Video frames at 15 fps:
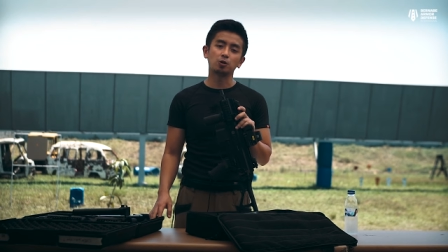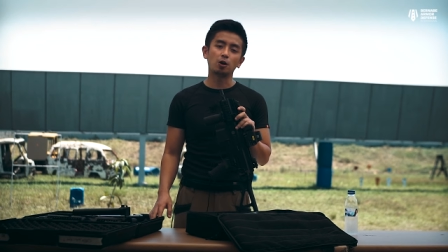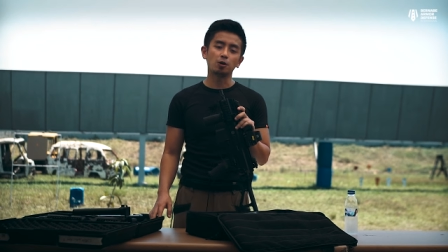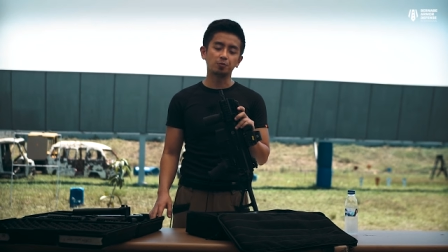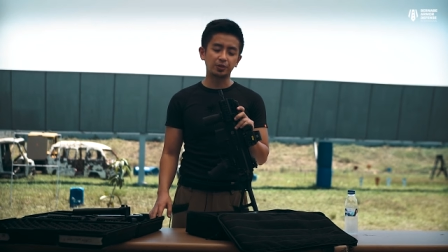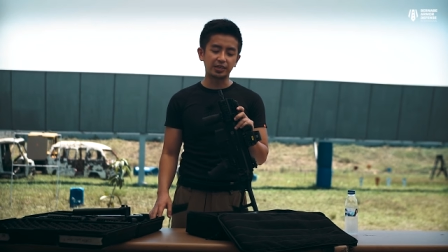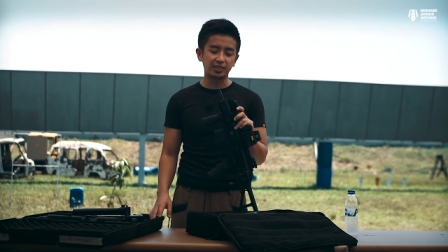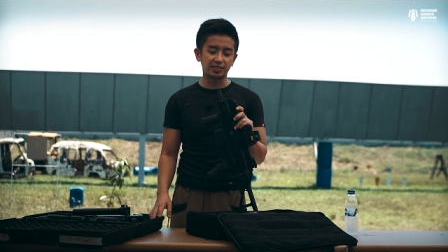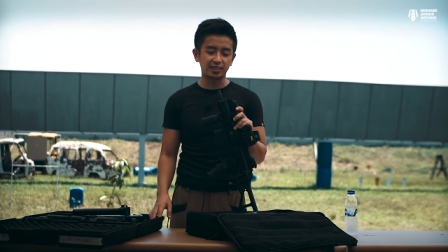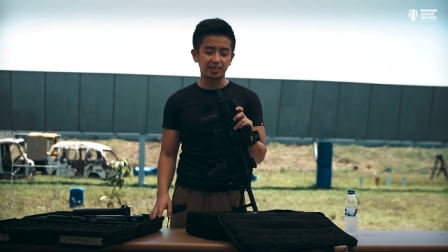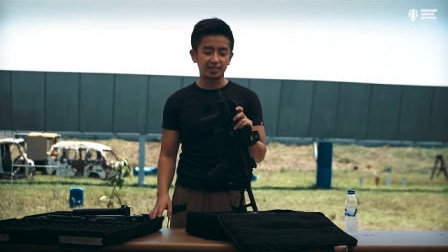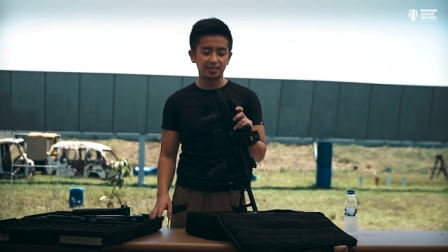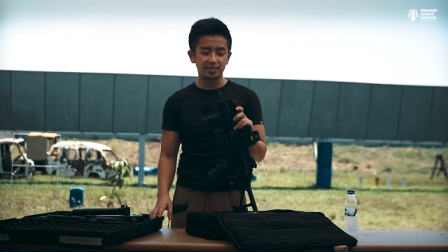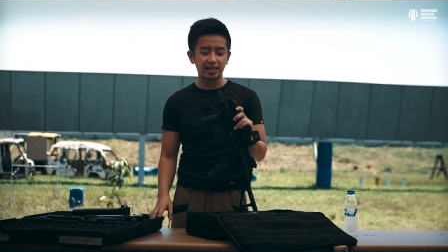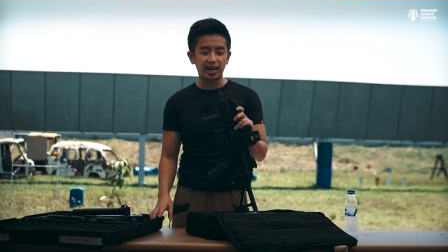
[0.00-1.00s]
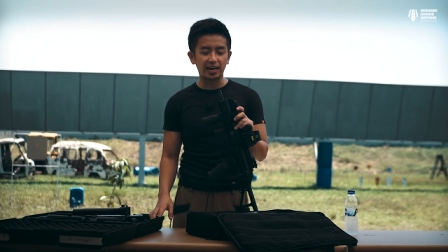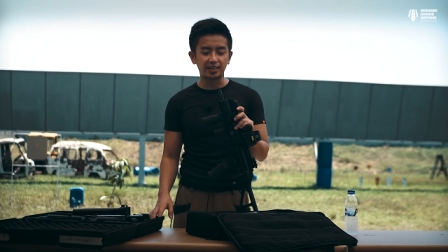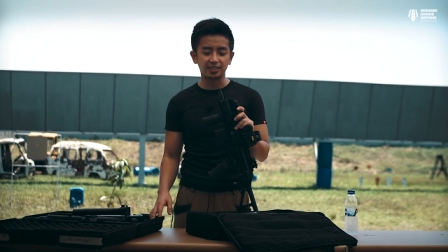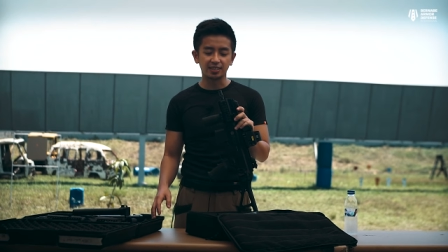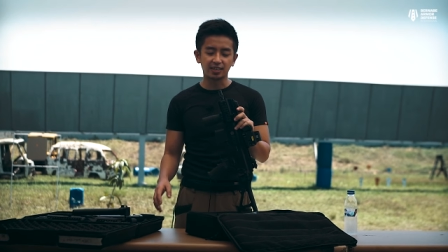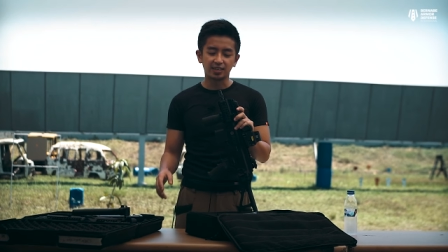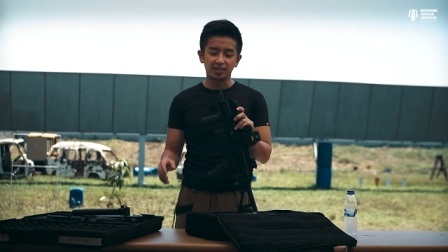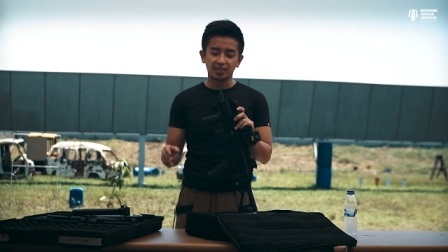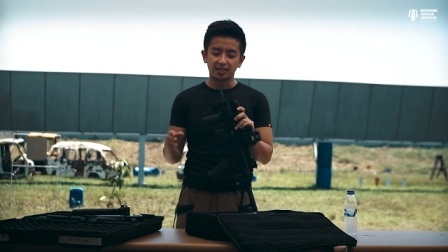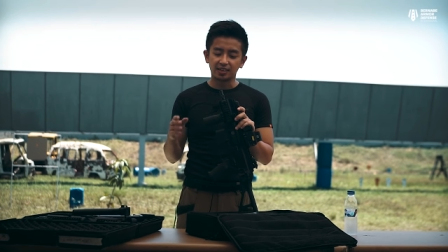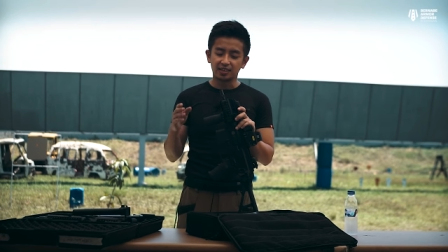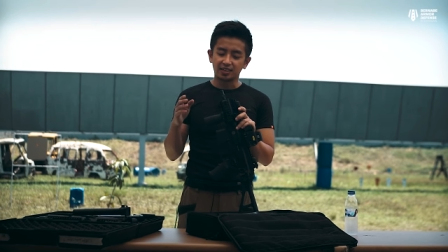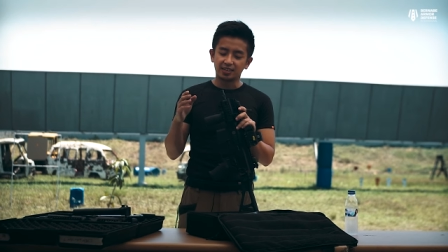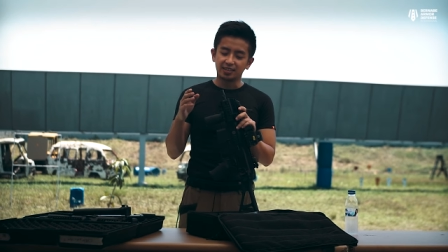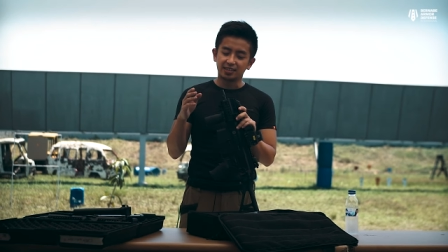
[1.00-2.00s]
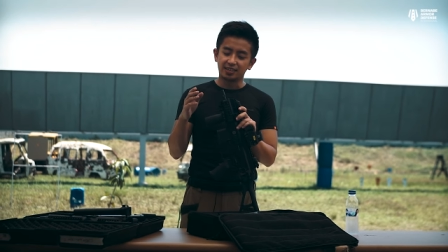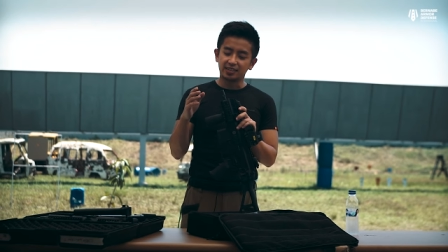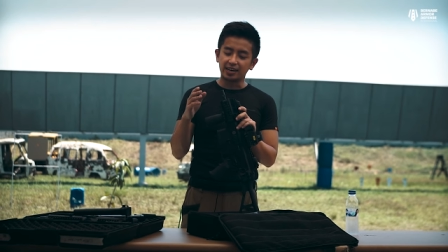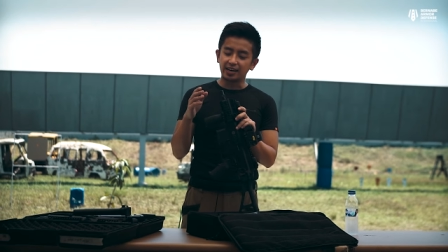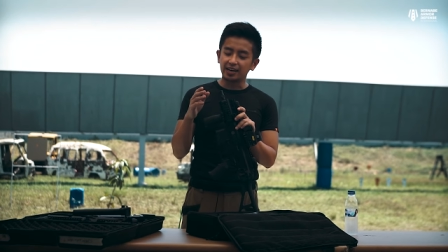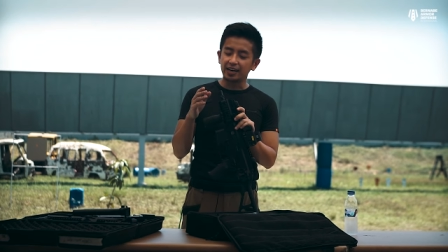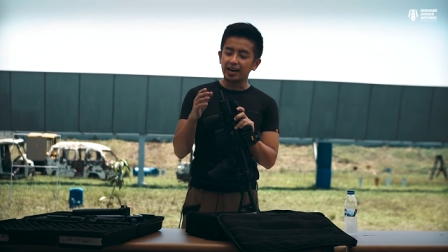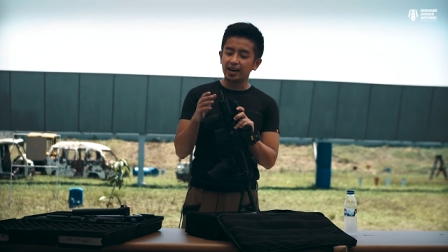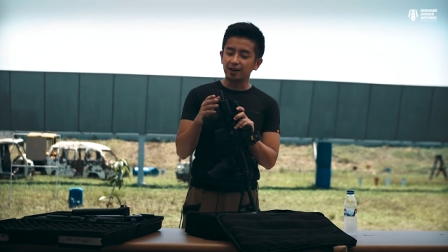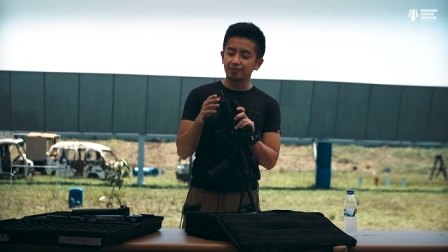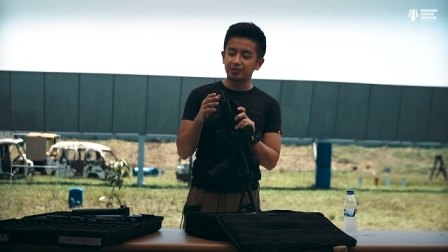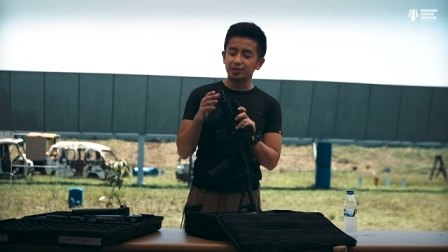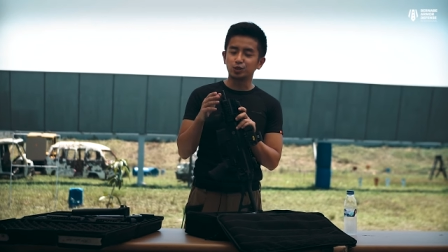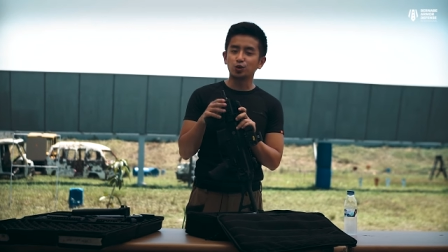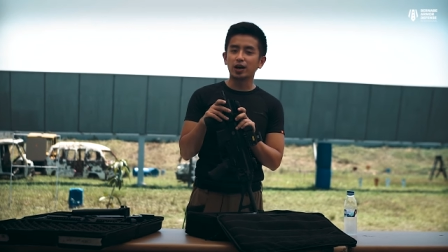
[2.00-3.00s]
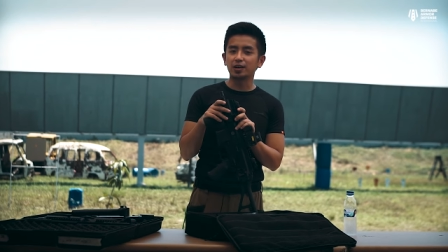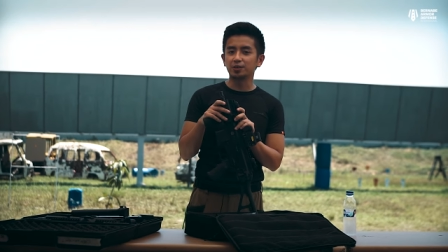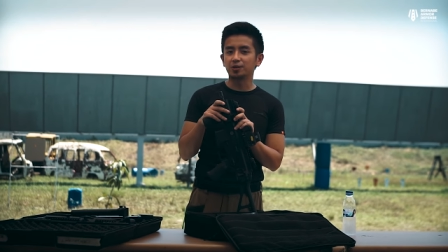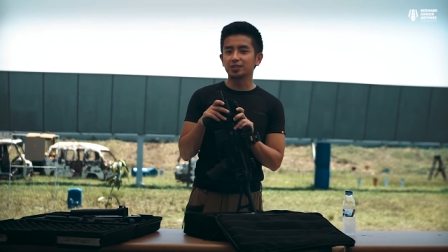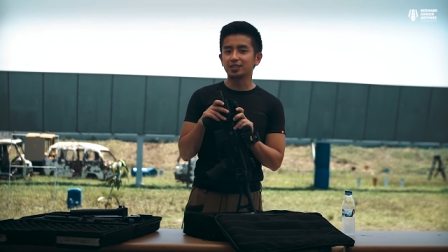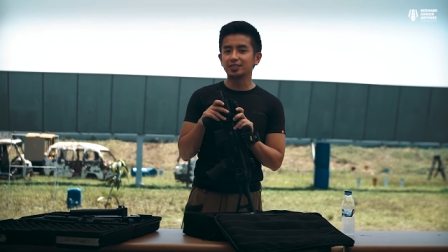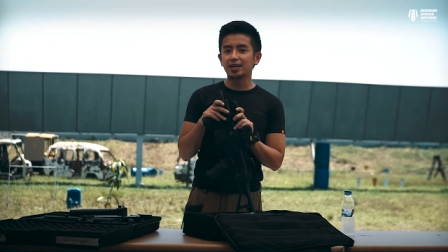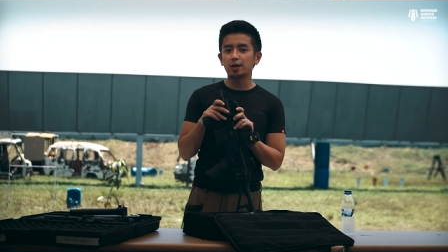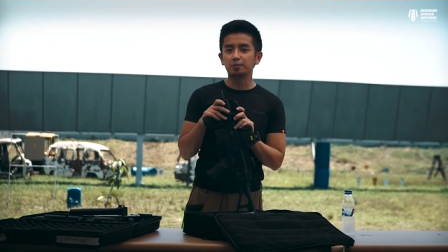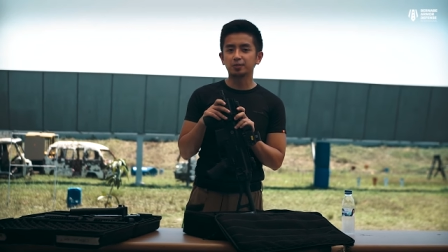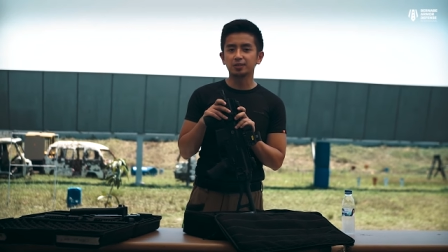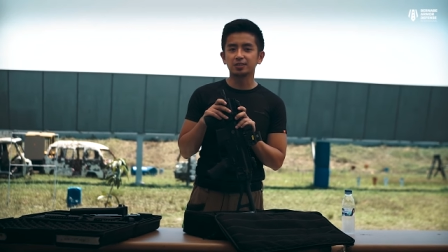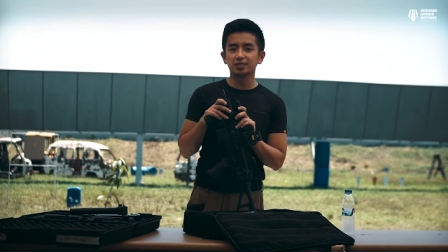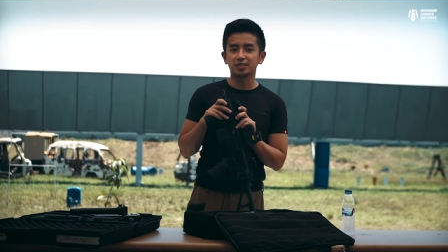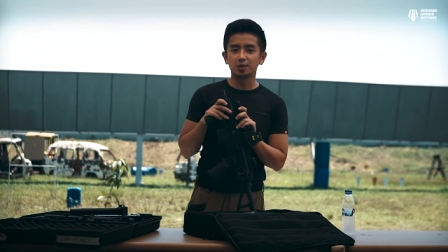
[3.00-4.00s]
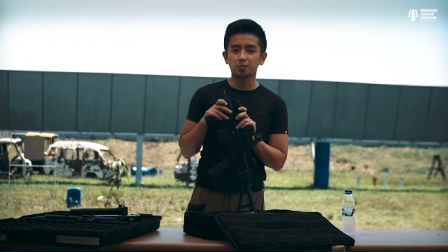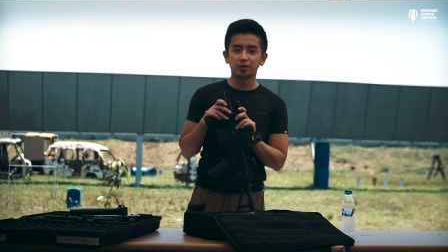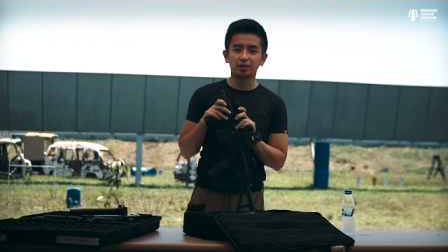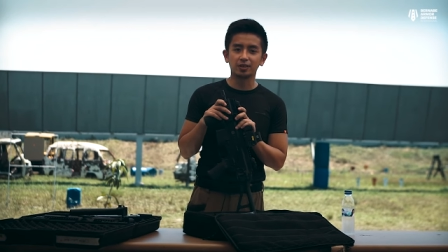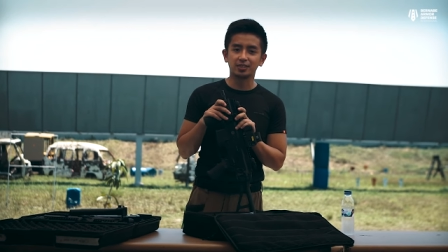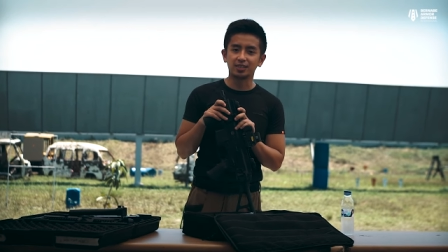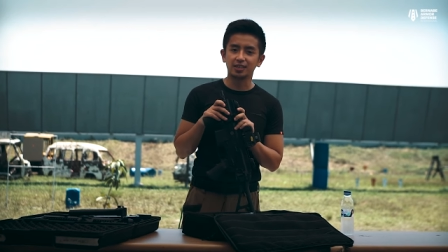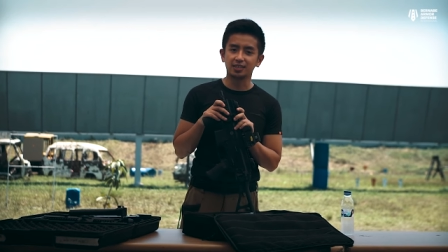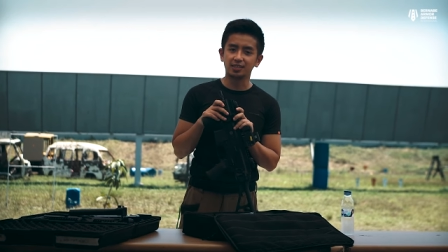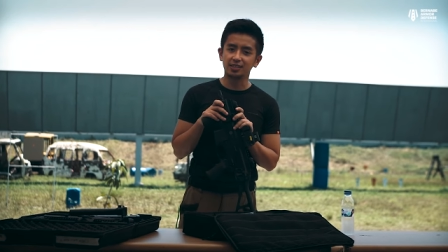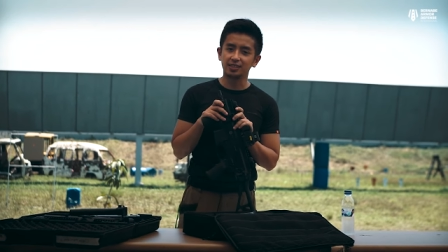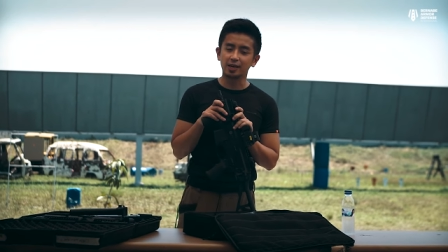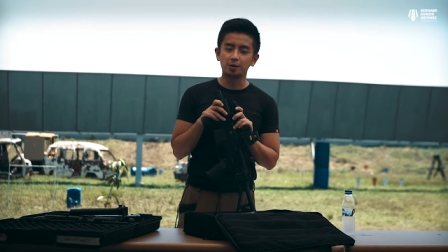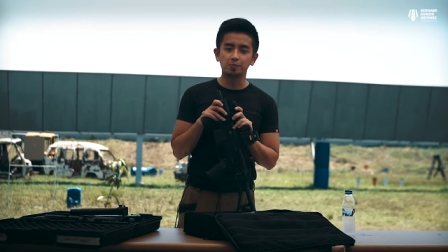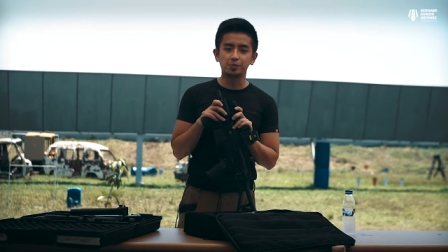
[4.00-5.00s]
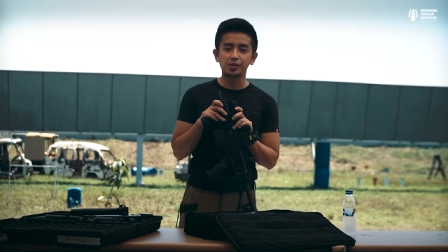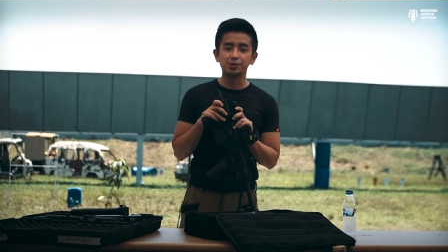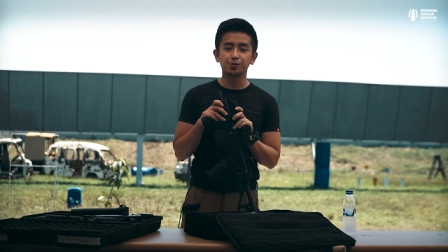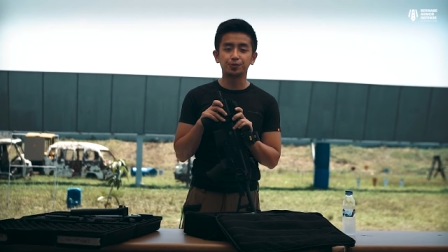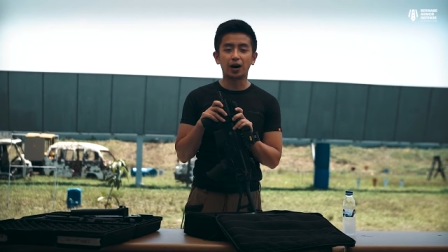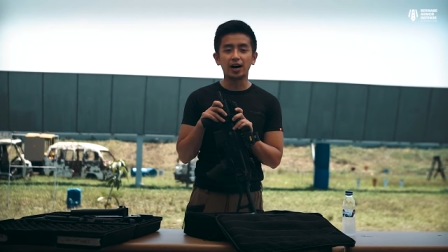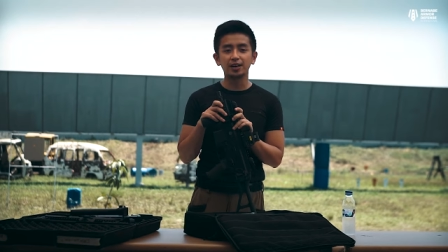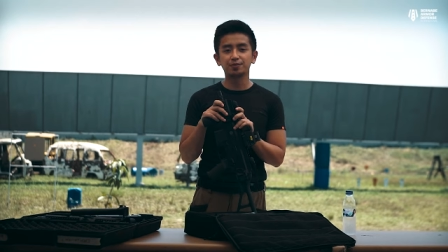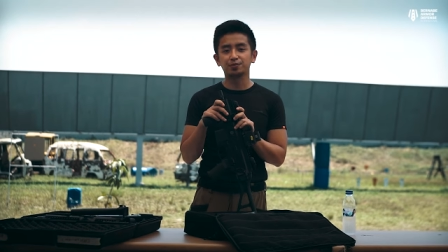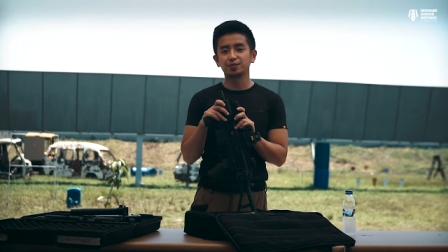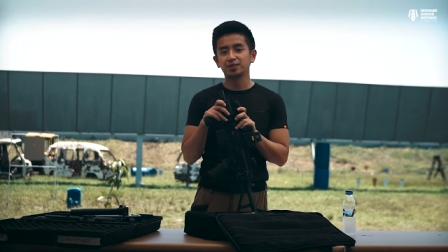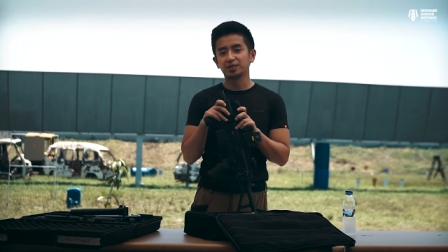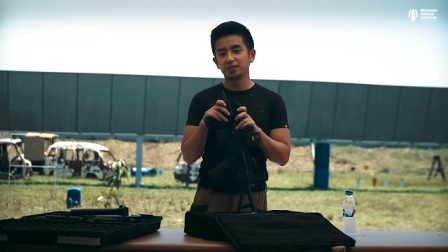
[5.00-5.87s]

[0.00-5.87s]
carbines is that they have the TriLOG adapter similar to the M P five,